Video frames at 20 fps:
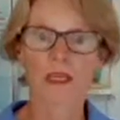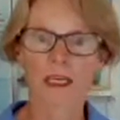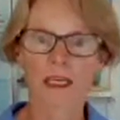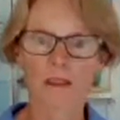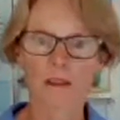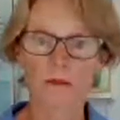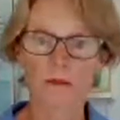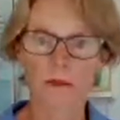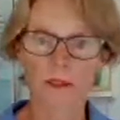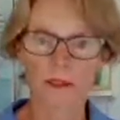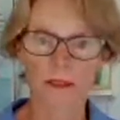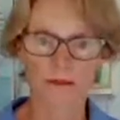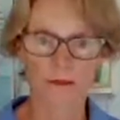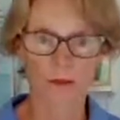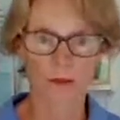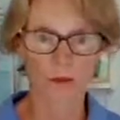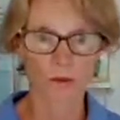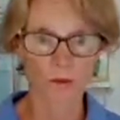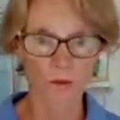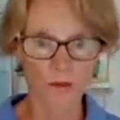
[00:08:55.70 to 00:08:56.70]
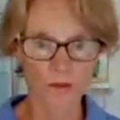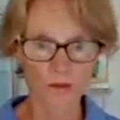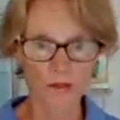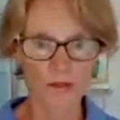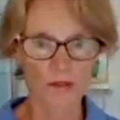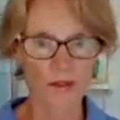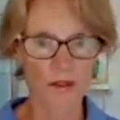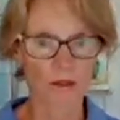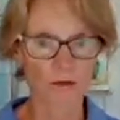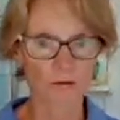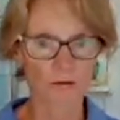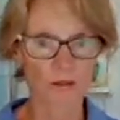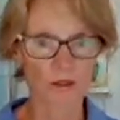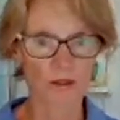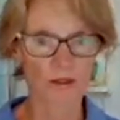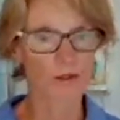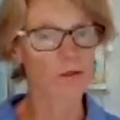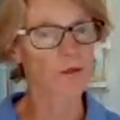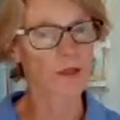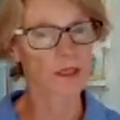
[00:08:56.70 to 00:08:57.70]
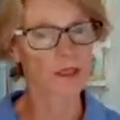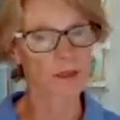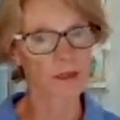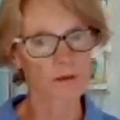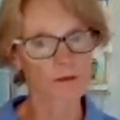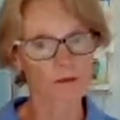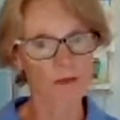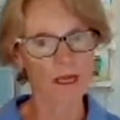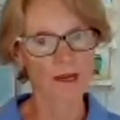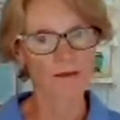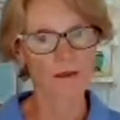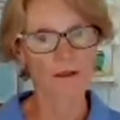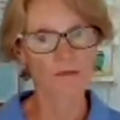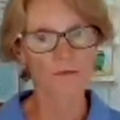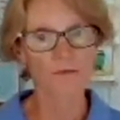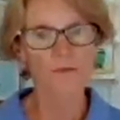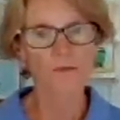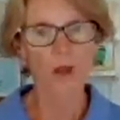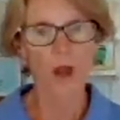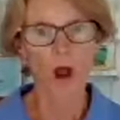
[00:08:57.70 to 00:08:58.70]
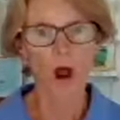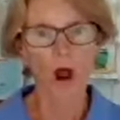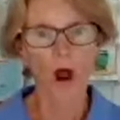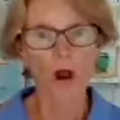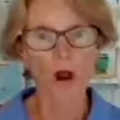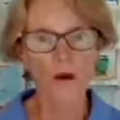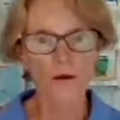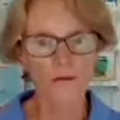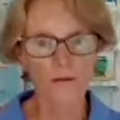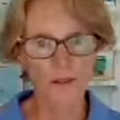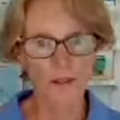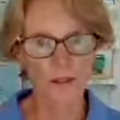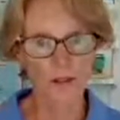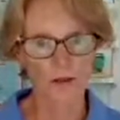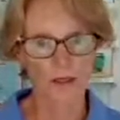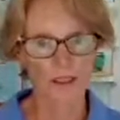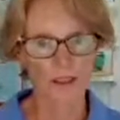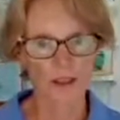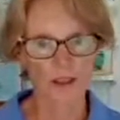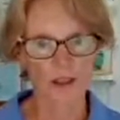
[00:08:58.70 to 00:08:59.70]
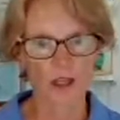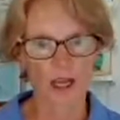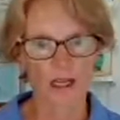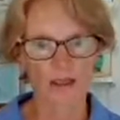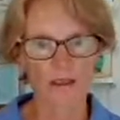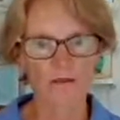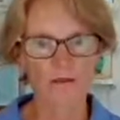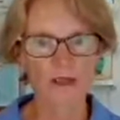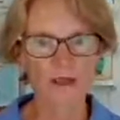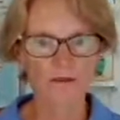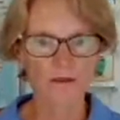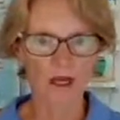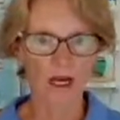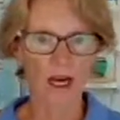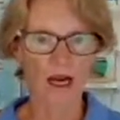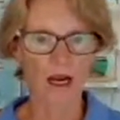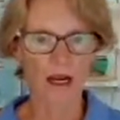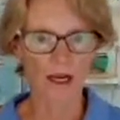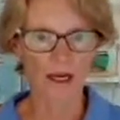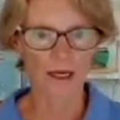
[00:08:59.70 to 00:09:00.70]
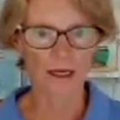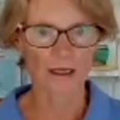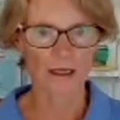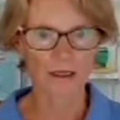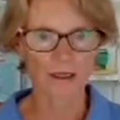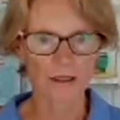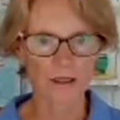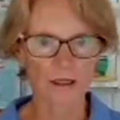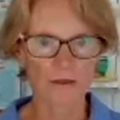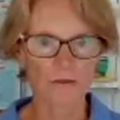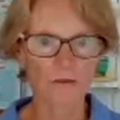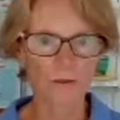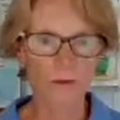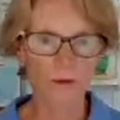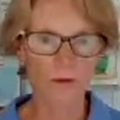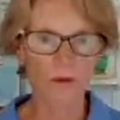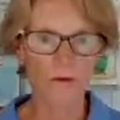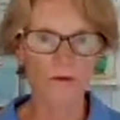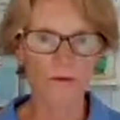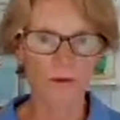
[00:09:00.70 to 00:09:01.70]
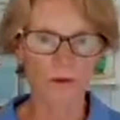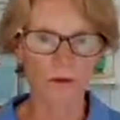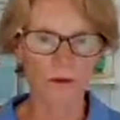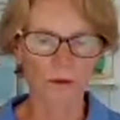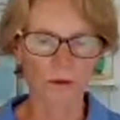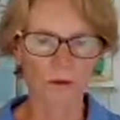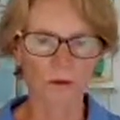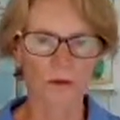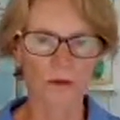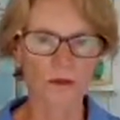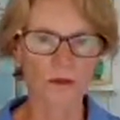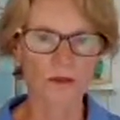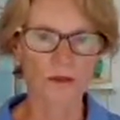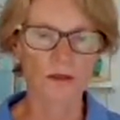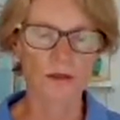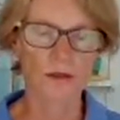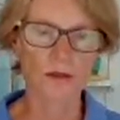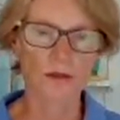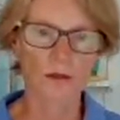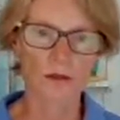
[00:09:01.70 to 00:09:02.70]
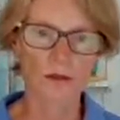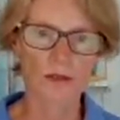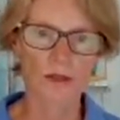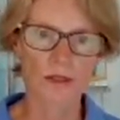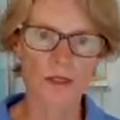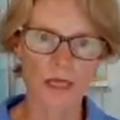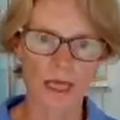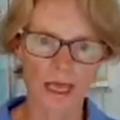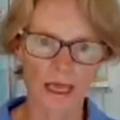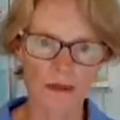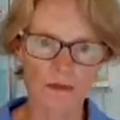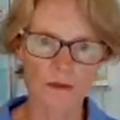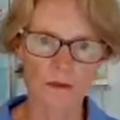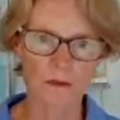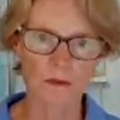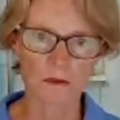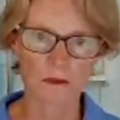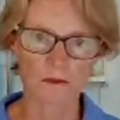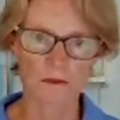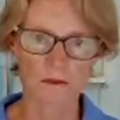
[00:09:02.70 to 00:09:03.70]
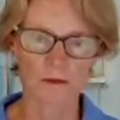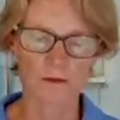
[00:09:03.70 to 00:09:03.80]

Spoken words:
and you build up your horse's confidence because you've never overstretched that. You've never asked more of the horse than the horse is capable of